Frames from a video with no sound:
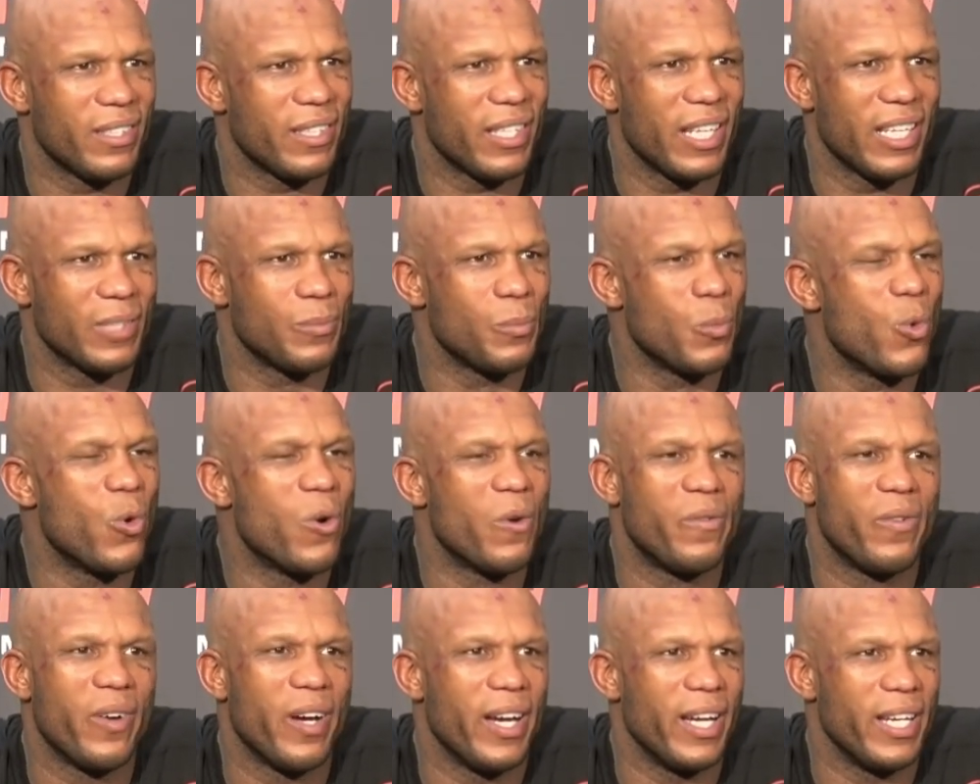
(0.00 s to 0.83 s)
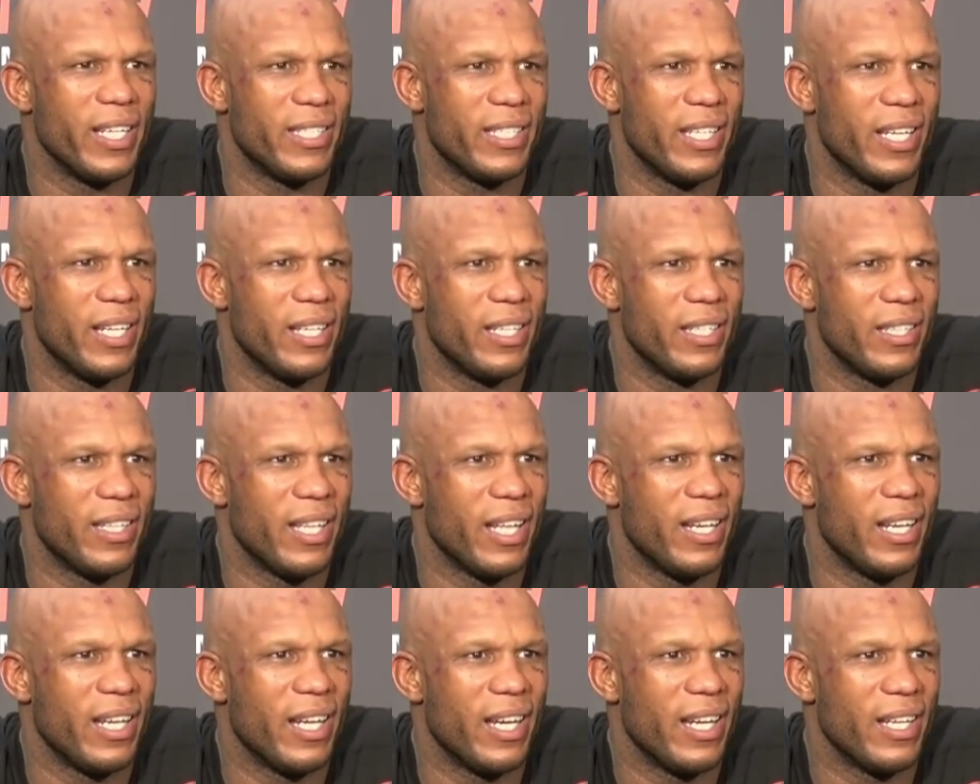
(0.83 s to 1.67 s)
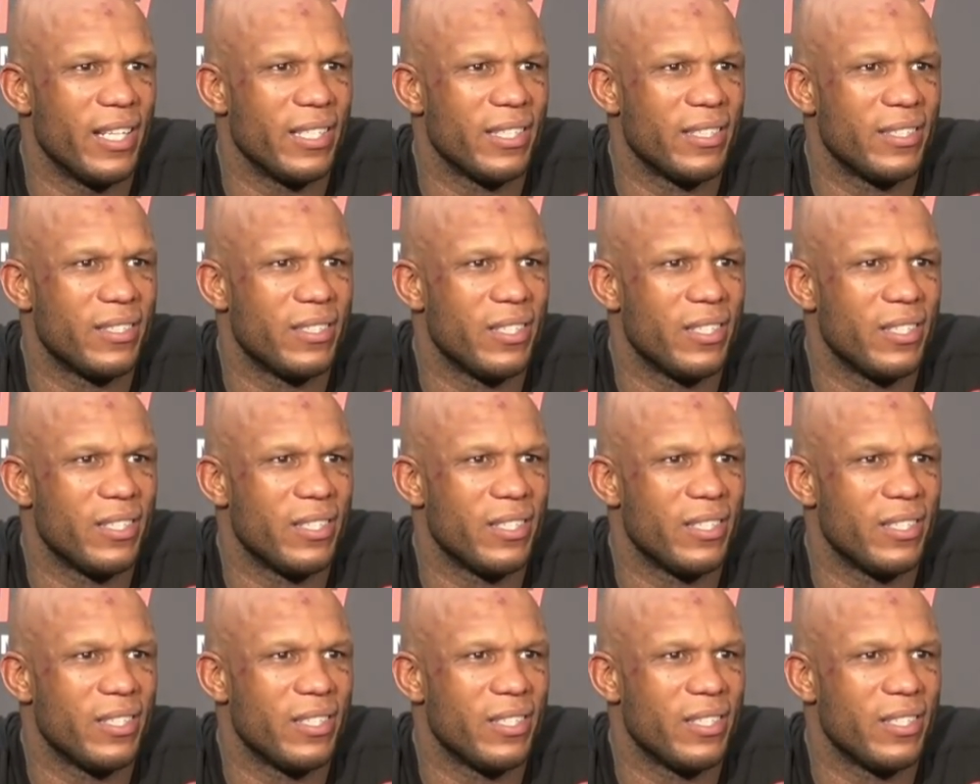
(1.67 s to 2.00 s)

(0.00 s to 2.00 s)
there's more fights than that.